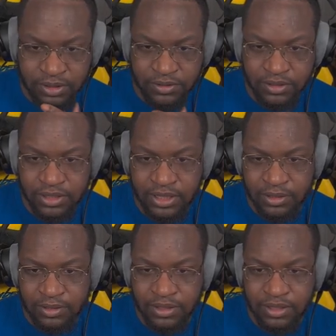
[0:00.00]
gonna destroy
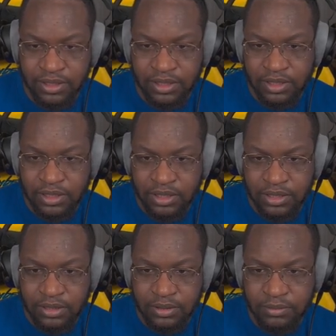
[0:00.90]
that.
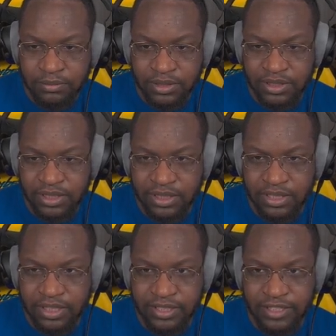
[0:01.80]
Put a shade
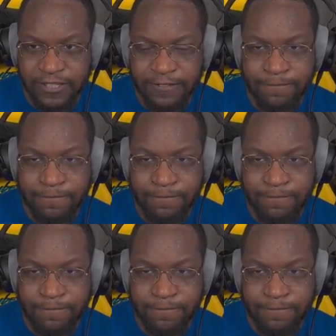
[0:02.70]
there.